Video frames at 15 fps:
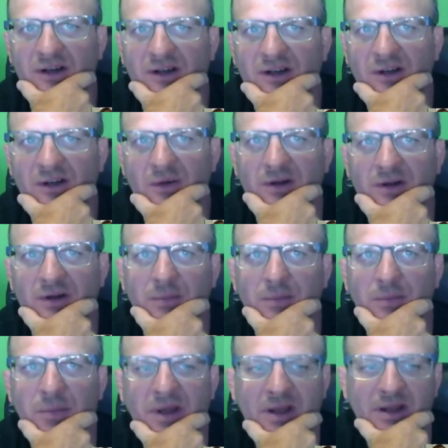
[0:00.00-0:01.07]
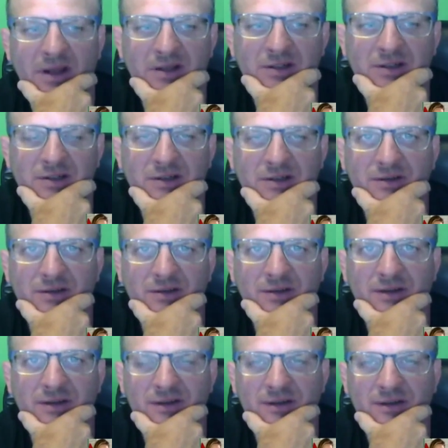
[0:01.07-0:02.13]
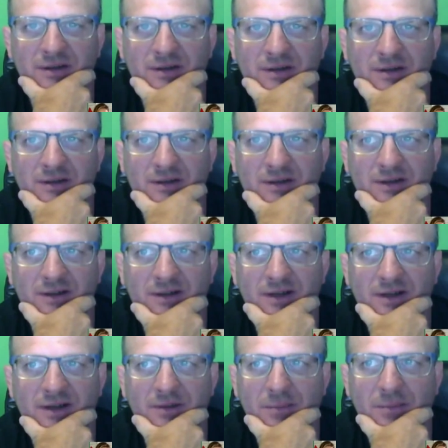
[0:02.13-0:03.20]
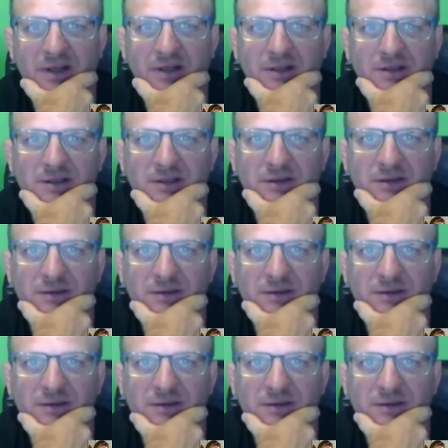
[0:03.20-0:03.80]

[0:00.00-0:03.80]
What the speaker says: go on the page or the Cloud 10 page.